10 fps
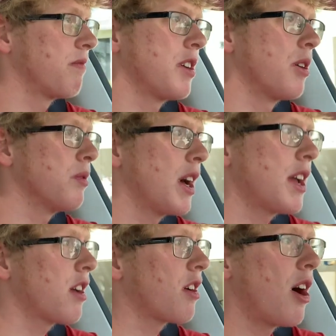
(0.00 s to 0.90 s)
You know,
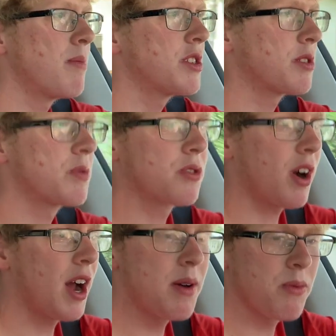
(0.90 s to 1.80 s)
like, comment,
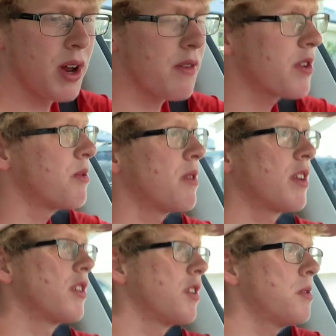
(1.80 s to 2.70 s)
subscribe, whatever you
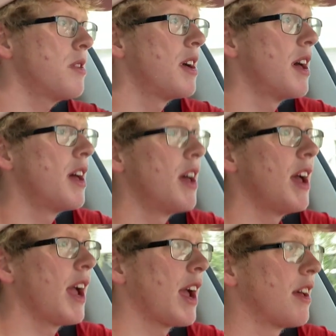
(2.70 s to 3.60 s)
wanna do.
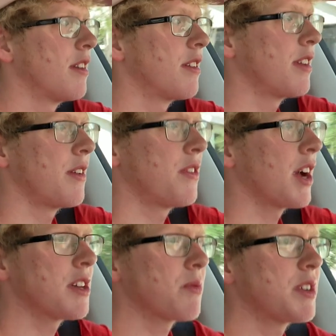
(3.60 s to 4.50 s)
And if you
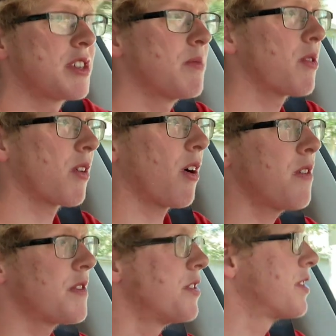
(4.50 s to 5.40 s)
guys want to see more car
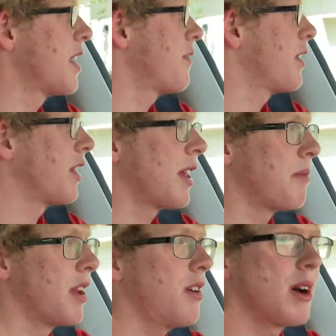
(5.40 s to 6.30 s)
reviews, definitely let
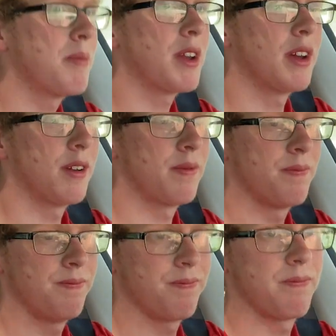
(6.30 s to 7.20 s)
me know. I'm gonna,
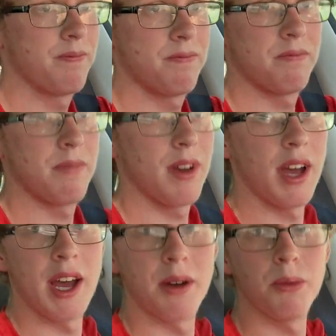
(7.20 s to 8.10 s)

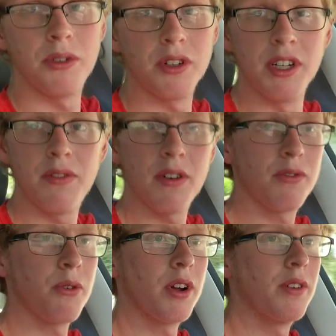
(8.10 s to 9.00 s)
I will deliver it
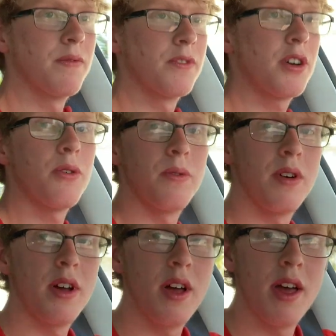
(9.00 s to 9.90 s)
for you. So,
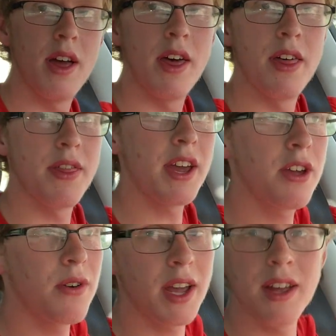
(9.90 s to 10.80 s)
thank
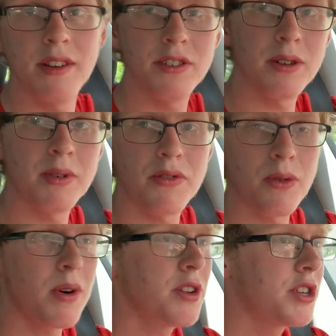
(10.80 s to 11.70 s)
you again so much for
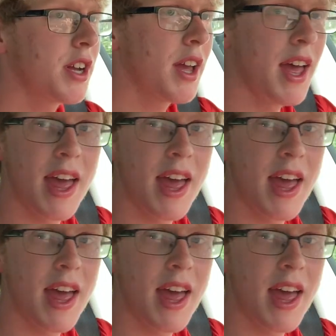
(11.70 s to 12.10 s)
watching.